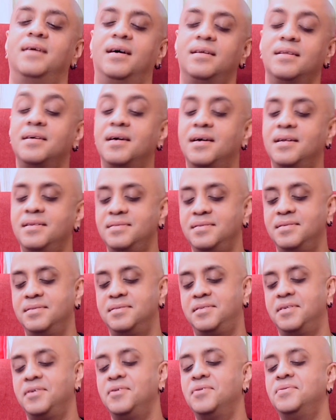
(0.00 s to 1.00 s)
I think I'll
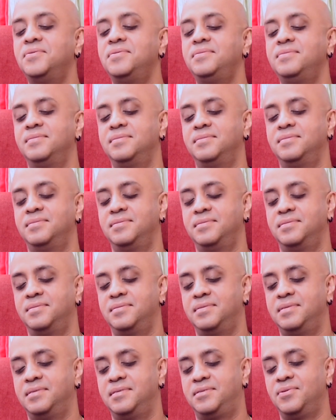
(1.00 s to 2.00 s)
sing you
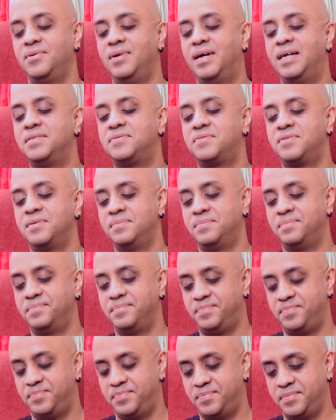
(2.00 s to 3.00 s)
two lines from
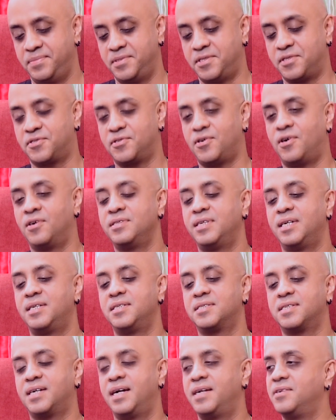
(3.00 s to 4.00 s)
the song that
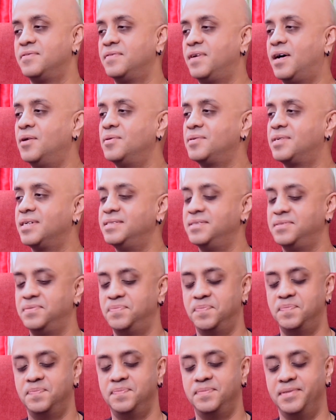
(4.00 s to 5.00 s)
is kind of out and
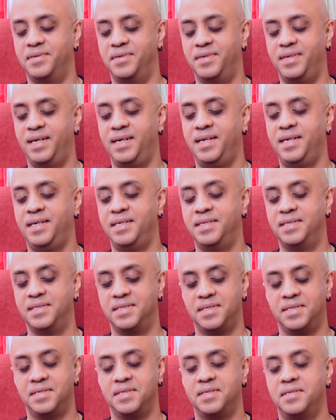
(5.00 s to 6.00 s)
really
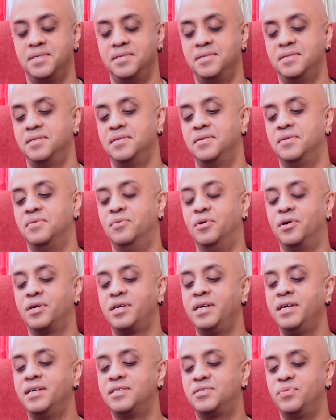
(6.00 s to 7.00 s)

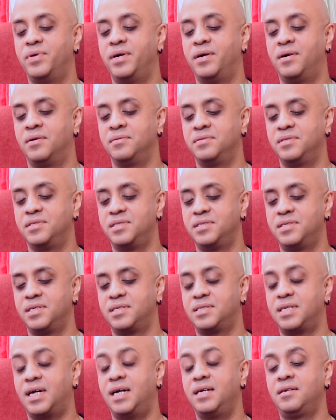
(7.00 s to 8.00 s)
working its way around. This is the
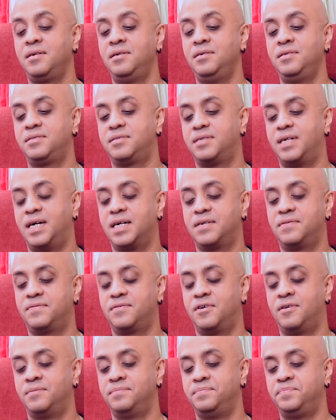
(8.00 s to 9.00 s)
title track
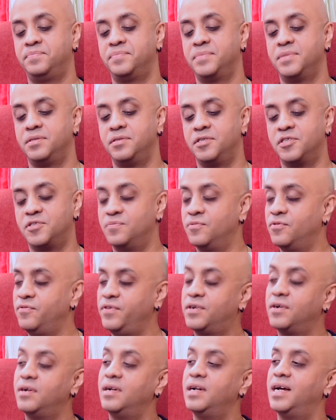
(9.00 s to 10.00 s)
from this
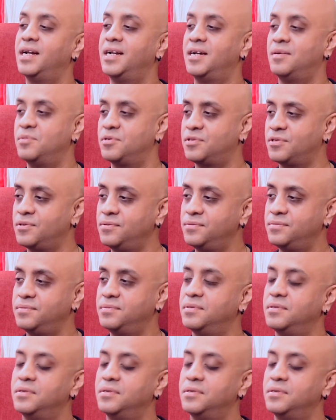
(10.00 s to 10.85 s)
movie called Laila Majnu,